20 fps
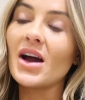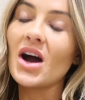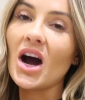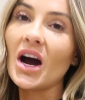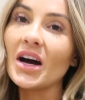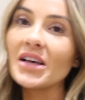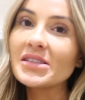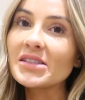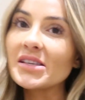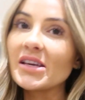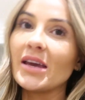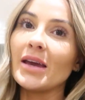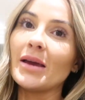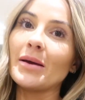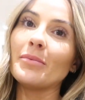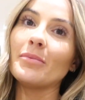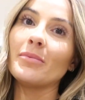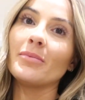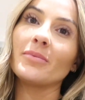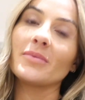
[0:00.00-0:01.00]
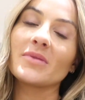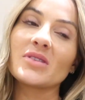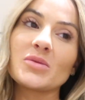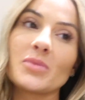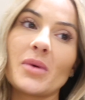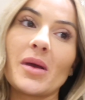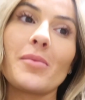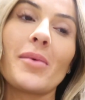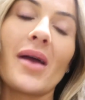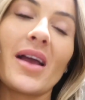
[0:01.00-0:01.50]
I asked him
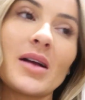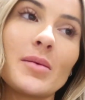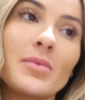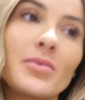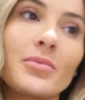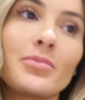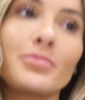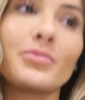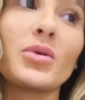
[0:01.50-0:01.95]
to bring back a